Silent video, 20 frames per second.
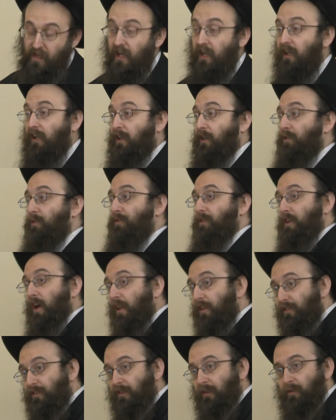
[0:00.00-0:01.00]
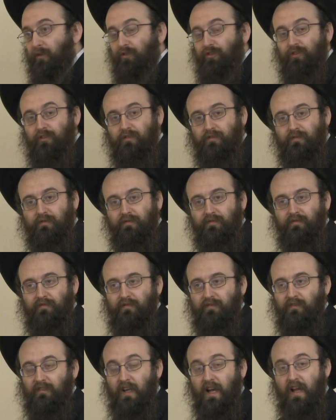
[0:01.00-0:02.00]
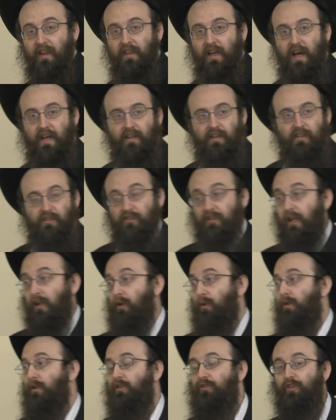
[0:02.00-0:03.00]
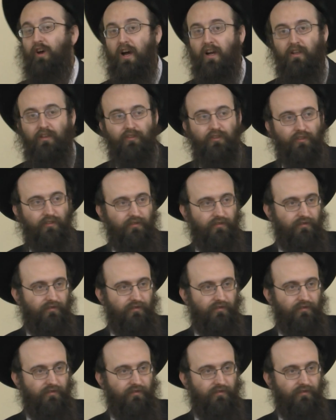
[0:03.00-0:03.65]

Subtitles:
He could use another solution, and that is take along a child.